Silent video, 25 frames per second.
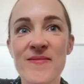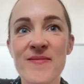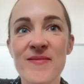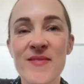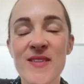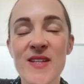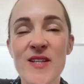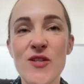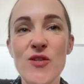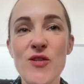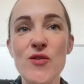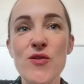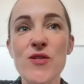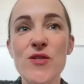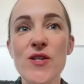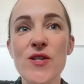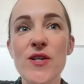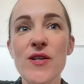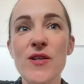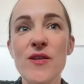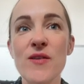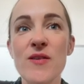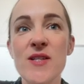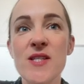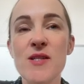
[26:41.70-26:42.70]
User,
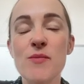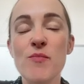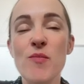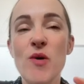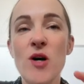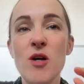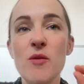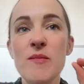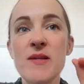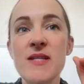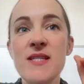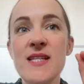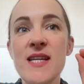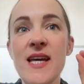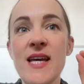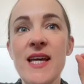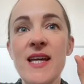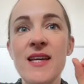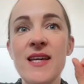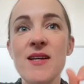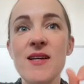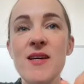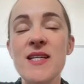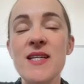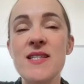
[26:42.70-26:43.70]
small mistake.
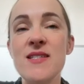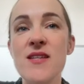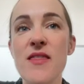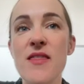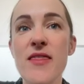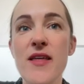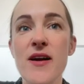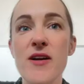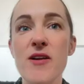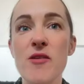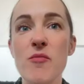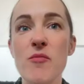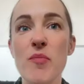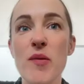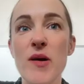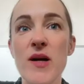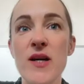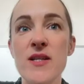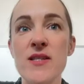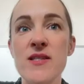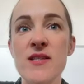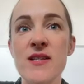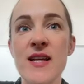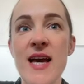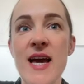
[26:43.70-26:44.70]
It's the third
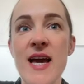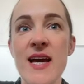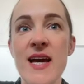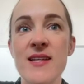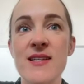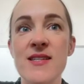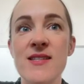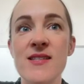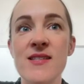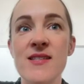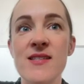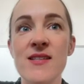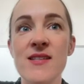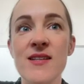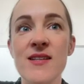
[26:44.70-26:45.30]
person S.